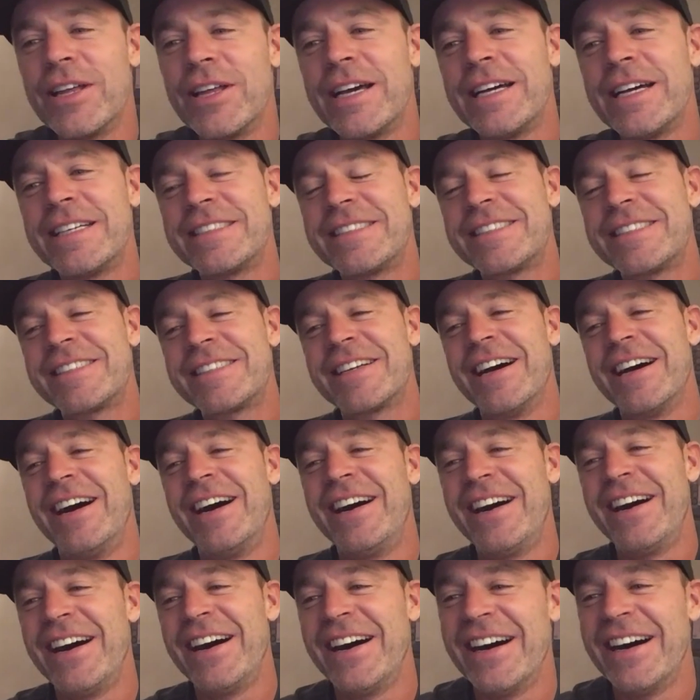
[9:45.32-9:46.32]

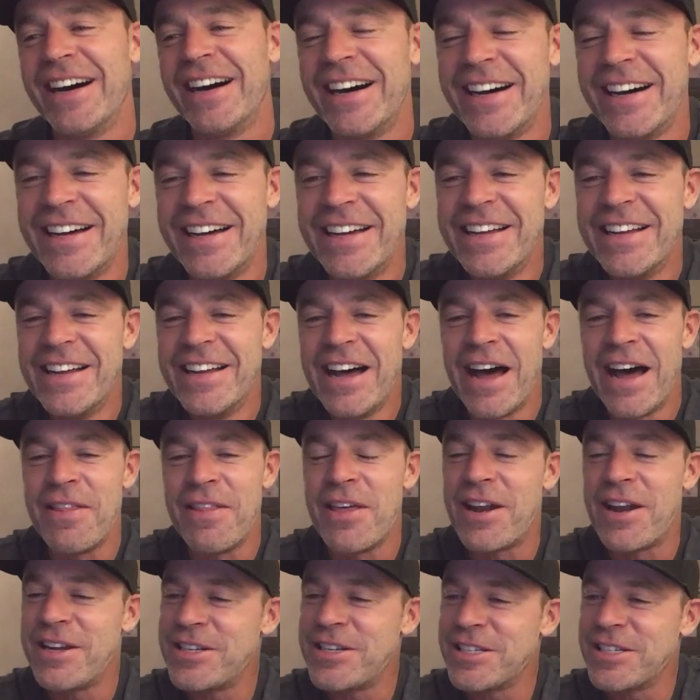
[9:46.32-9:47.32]
that.
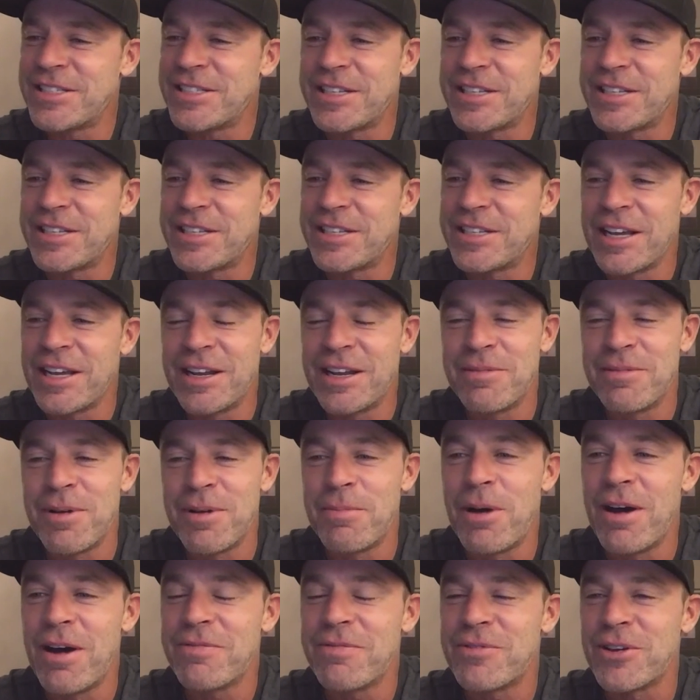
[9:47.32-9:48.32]
And then I just tell them I'm
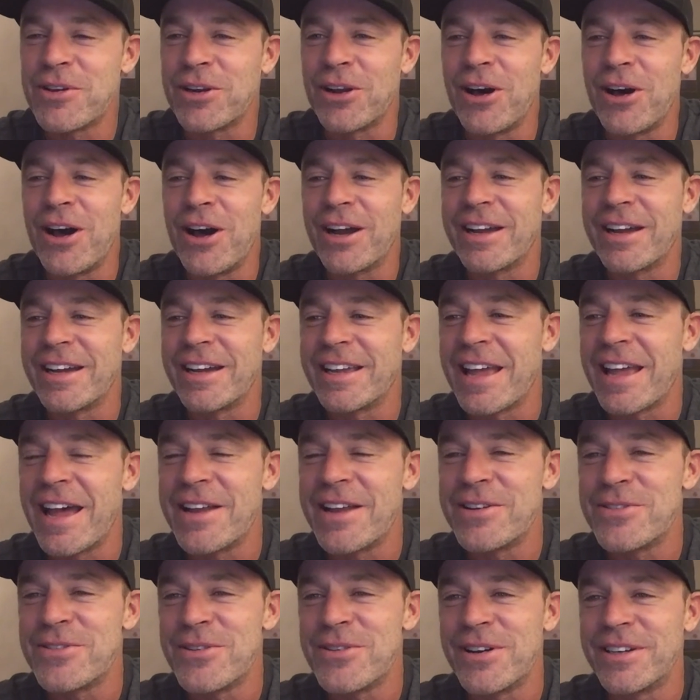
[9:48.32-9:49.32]
off the clock. I can't
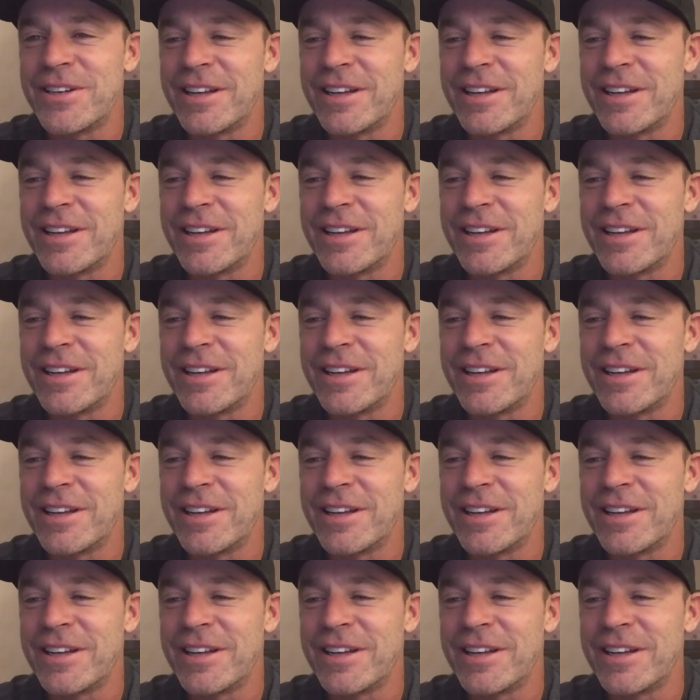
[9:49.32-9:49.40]
do it.